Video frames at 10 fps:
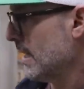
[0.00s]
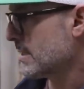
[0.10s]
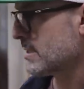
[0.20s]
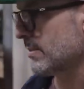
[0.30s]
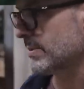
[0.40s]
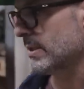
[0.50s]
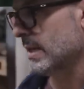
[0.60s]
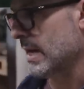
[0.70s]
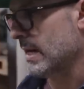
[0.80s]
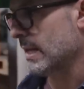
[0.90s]
that's something
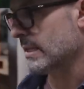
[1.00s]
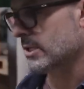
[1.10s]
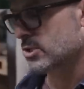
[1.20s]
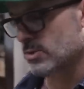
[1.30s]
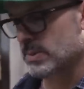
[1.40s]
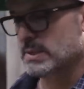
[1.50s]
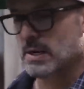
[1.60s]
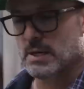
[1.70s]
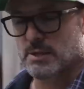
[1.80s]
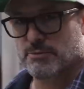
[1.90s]
that I think should be
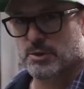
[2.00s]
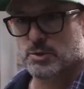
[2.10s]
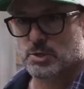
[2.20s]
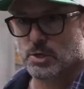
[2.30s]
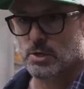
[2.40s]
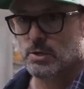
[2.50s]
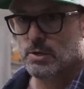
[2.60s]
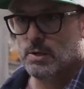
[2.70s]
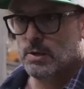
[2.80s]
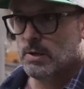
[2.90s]
done in the future
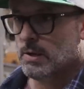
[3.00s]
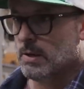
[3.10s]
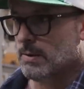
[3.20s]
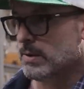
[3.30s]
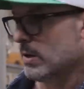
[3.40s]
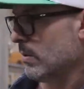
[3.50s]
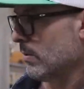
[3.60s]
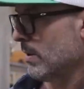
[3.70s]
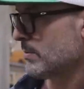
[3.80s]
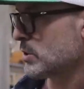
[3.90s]
uh, you
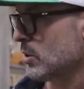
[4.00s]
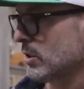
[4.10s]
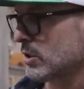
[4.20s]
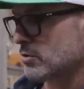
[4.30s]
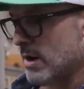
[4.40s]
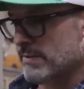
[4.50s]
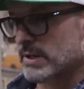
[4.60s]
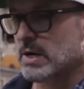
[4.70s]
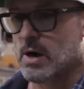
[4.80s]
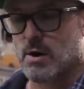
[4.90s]
know I'm sure you could drive
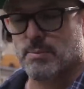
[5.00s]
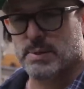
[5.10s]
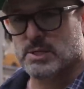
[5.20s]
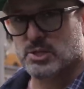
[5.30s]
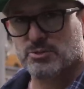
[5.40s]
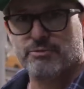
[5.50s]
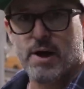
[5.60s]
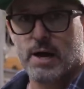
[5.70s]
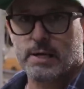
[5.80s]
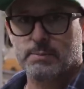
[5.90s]
the car and be just
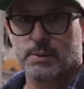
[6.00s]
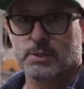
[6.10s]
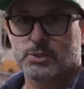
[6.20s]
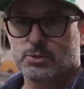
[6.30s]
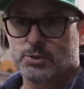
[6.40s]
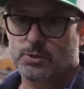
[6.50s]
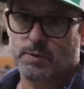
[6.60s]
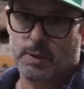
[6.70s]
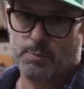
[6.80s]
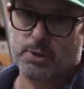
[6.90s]
fine but as soon as you
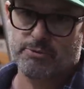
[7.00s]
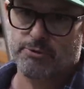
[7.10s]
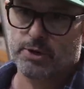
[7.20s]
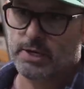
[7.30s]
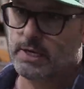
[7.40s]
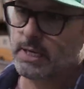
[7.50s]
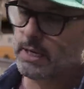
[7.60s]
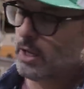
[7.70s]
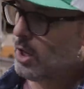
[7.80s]
really put your foot in it